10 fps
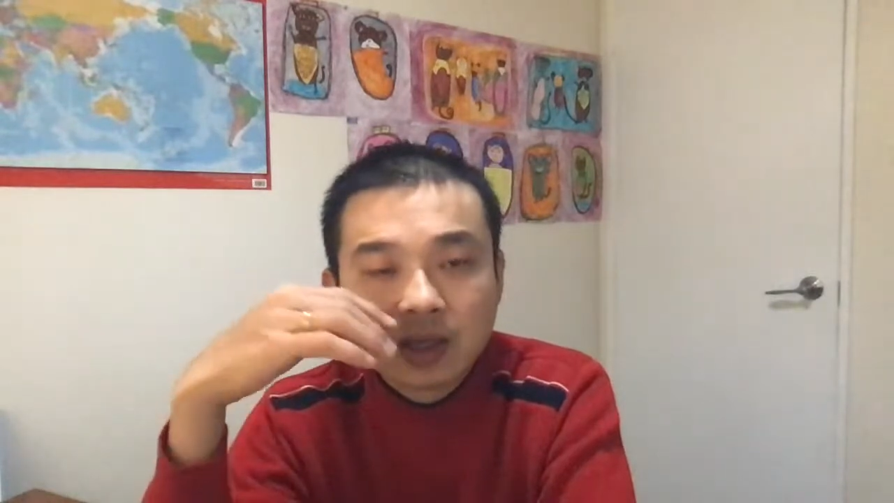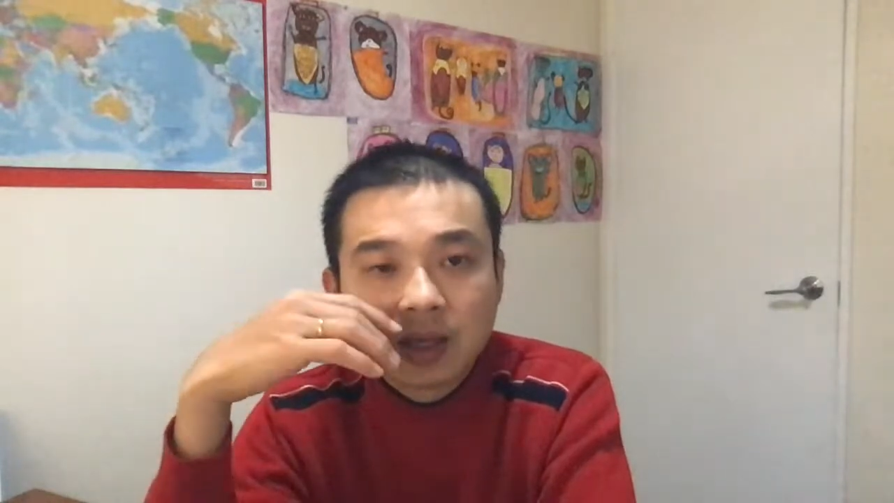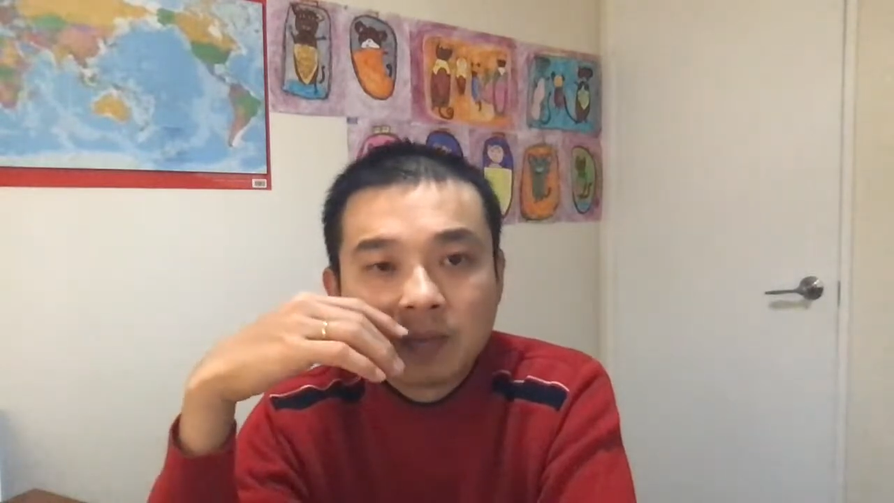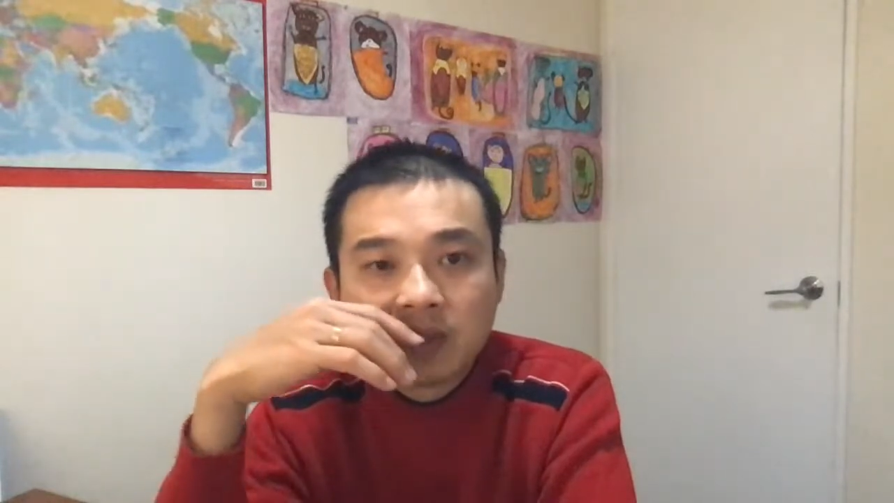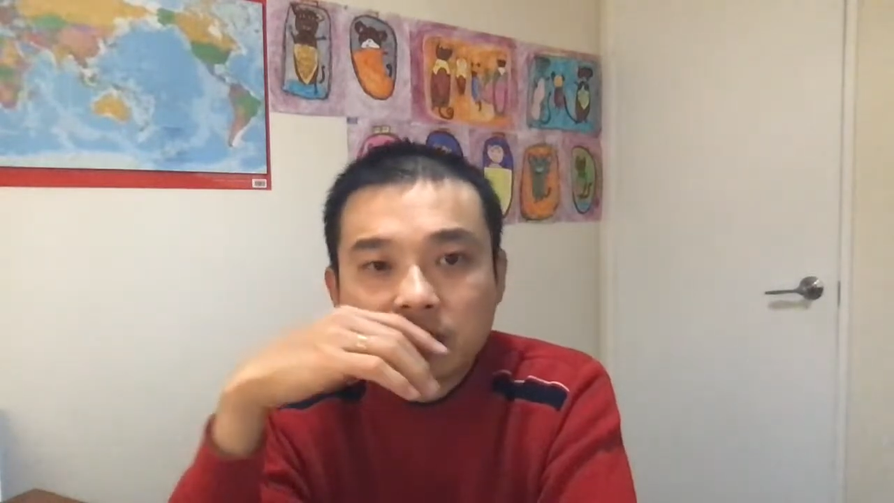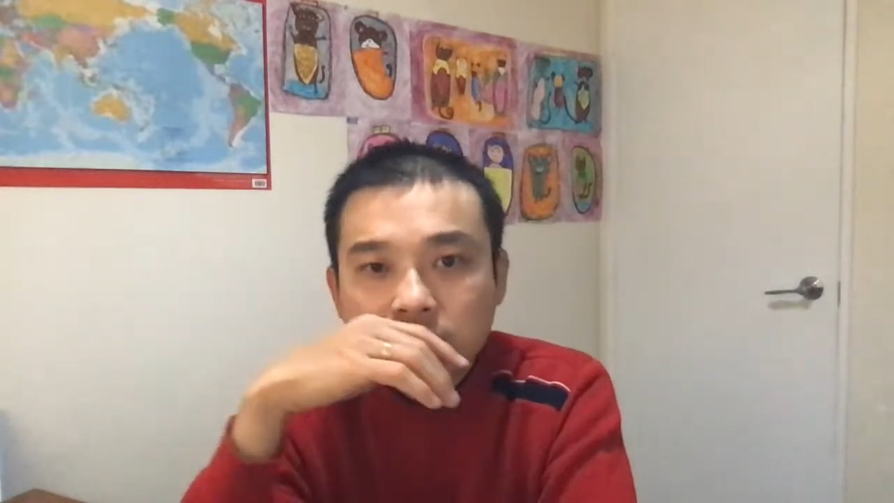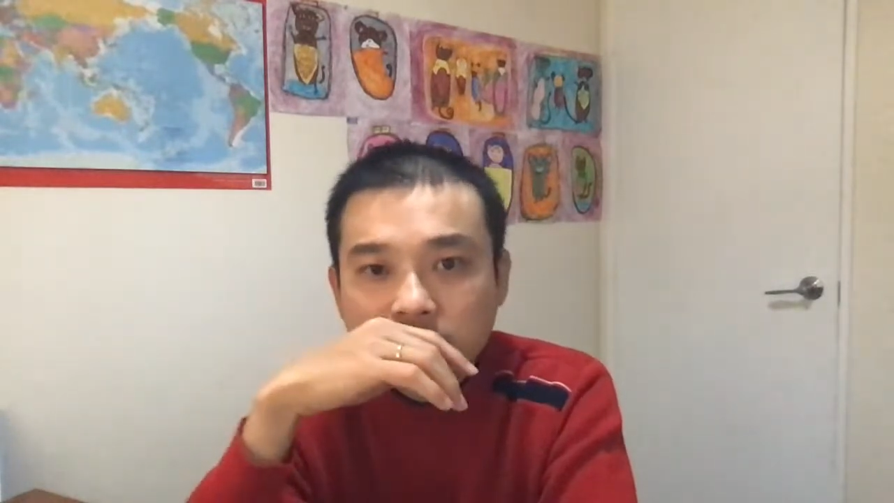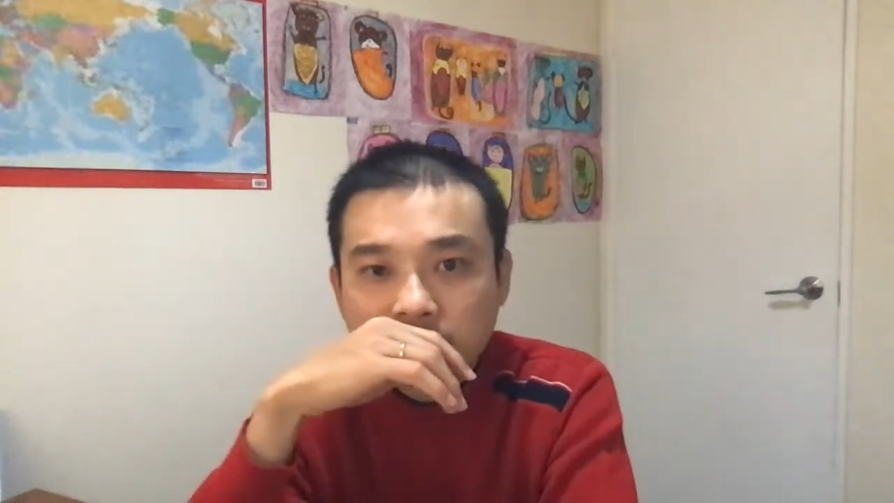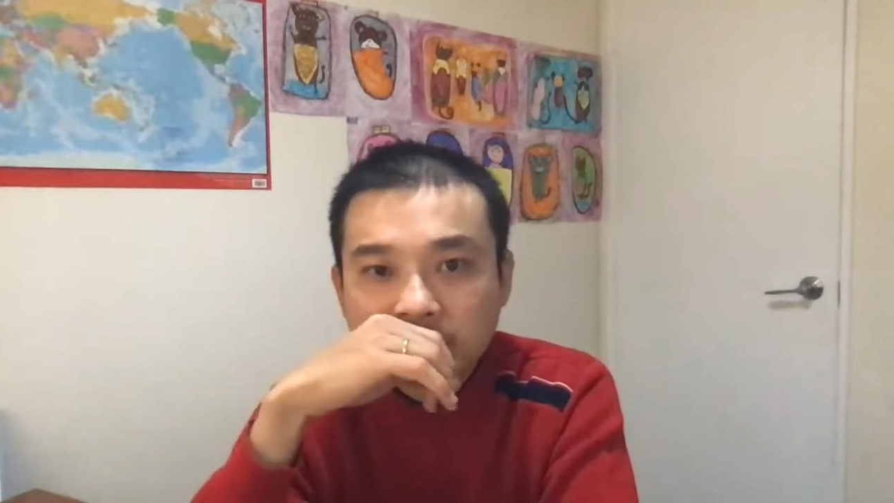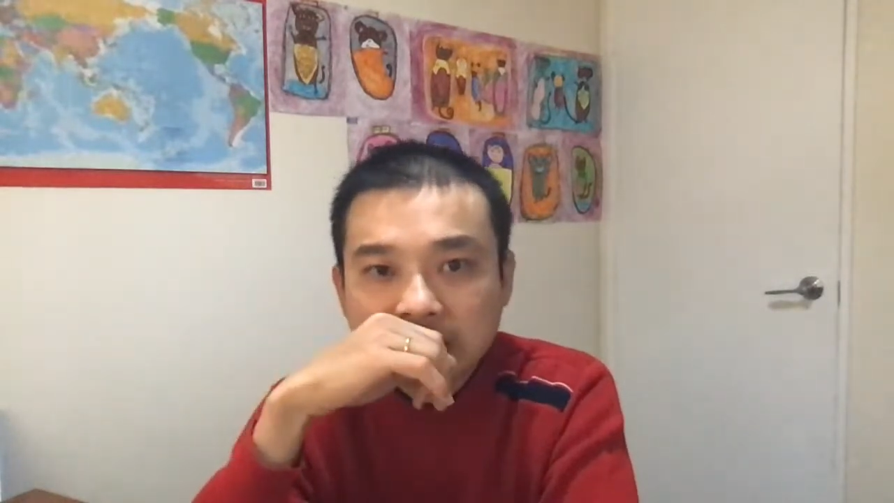
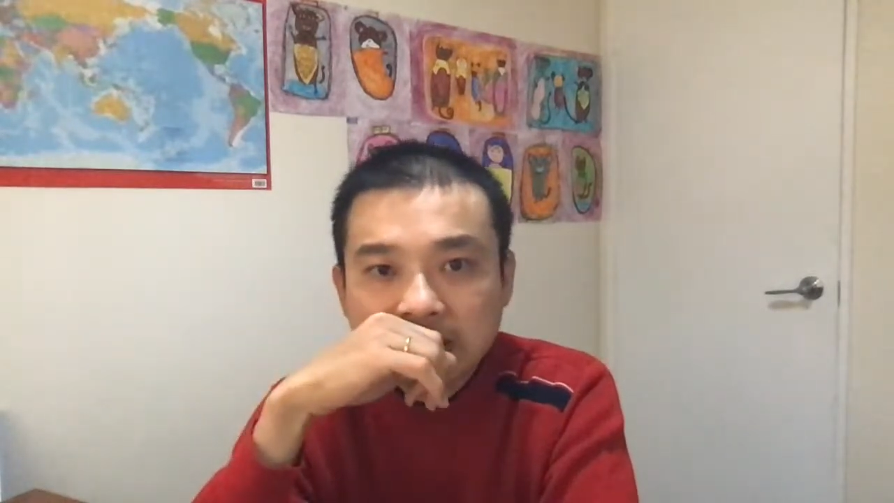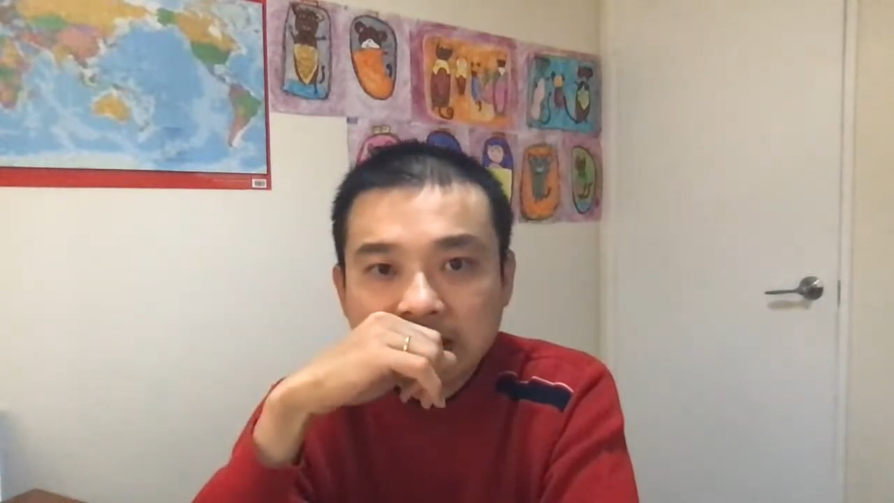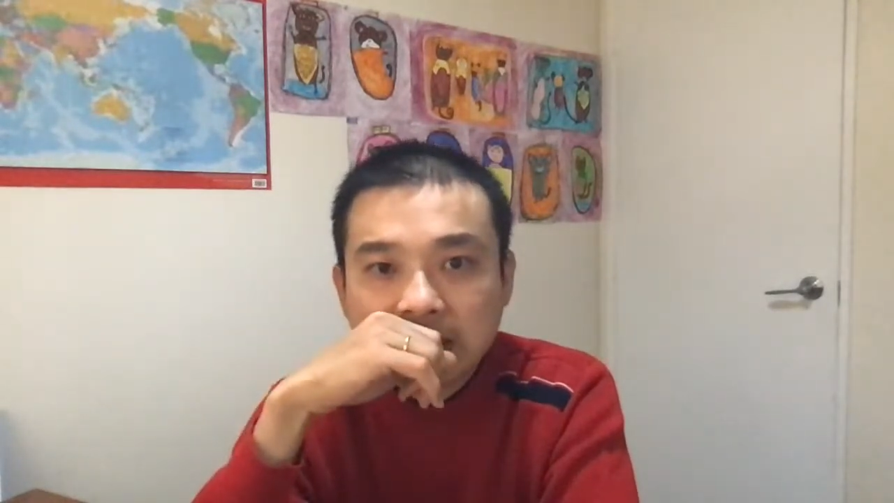amitriptyline,